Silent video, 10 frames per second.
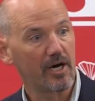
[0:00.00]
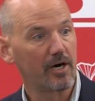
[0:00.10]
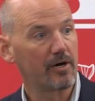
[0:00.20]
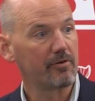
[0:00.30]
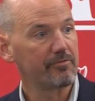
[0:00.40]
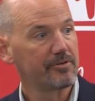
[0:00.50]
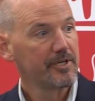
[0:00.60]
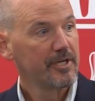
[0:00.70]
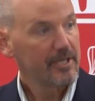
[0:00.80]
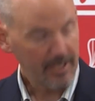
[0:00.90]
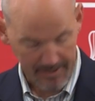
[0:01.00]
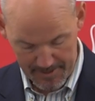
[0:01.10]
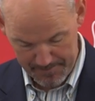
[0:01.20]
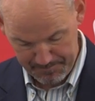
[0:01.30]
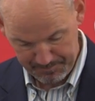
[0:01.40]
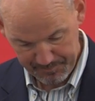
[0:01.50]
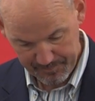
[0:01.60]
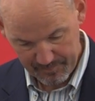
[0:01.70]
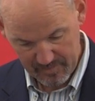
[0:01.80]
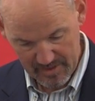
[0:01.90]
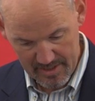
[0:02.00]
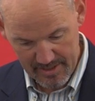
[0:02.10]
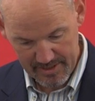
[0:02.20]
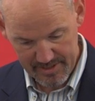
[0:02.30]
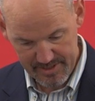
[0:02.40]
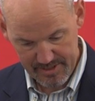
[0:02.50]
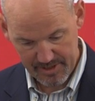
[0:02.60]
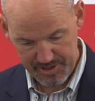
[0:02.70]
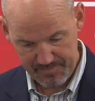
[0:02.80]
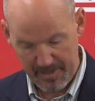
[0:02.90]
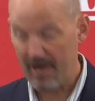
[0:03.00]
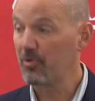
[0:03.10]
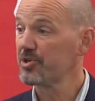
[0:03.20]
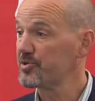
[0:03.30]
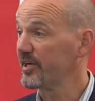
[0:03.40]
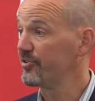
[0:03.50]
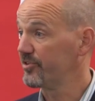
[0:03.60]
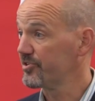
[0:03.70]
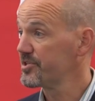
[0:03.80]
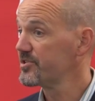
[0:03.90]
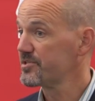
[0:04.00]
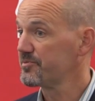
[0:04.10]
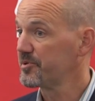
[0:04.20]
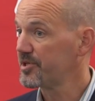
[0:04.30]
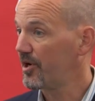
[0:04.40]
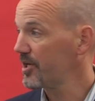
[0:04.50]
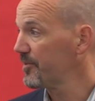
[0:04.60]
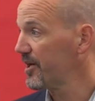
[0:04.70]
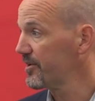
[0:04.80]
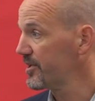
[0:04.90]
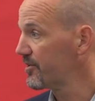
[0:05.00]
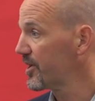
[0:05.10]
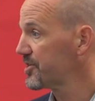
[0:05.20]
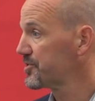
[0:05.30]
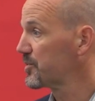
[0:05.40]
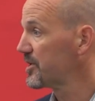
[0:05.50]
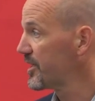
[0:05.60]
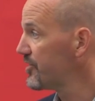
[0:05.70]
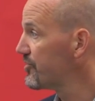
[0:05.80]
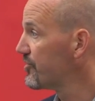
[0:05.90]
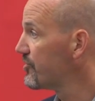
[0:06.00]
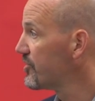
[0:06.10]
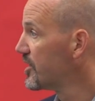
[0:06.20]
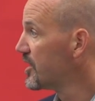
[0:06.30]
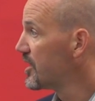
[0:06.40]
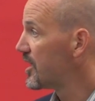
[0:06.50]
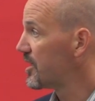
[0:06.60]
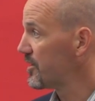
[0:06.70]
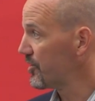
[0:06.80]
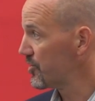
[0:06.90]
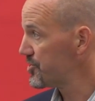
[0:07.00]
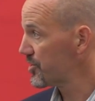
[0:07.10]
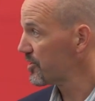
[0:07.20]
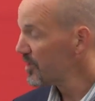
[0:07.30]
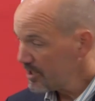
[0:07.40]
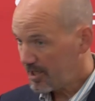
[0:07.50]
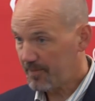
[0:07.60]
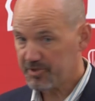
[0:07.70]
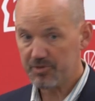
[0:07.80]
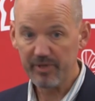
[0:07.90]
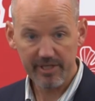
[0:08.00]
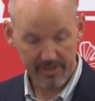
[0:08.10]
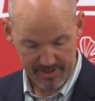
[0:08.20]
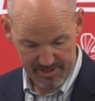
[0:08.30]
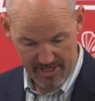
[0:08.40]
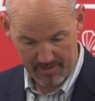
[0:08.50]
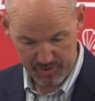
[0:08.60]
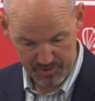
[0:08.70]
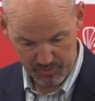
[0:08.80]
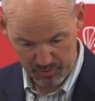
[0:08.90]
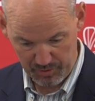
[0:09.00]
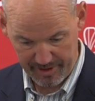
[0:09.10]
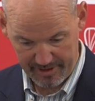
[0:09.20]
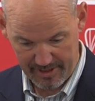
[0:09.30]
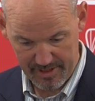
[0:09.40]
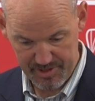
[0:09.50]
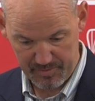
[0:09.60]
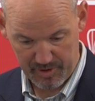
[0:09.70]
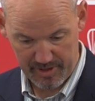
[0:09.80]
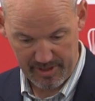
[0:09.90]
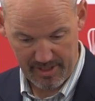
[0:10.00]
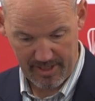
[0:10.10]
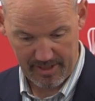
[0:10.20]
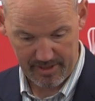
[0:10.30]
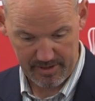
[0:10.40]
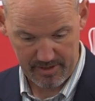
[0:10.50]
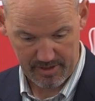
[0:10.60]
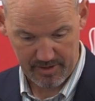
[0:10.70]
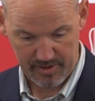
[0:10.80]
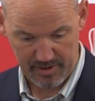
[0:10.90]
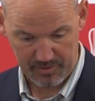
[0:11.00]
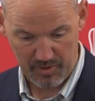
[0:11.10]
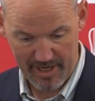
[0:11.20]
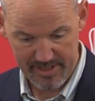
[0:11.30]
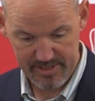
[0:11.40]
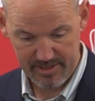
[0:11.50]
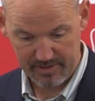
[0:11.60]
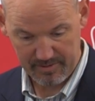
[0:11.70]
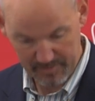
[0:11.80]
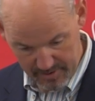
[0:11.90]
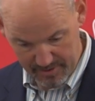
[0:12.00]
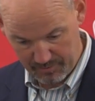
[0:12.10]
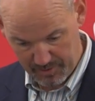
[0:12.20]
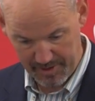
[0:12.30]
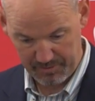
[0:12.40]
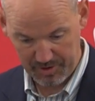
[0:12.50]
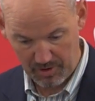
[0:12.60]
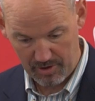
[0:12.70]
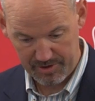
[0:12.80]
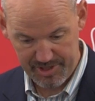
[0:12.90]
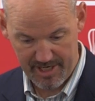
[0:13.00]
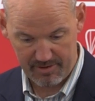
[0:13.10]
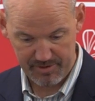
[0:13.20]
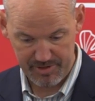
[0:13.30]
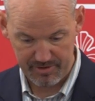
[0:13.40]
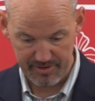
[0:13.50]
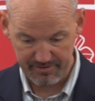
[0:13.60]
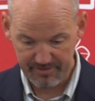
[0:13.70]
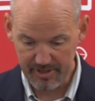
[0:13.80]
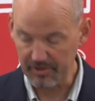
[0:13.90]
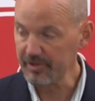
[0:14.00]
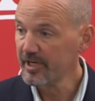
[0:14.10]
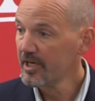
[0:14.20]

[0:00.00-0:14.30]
of um, uh, such power transitions, as we would talk about in the international relations uh, literature, uh, between an established ruling hegemon and a rising, uh, what they would call challenger in the field,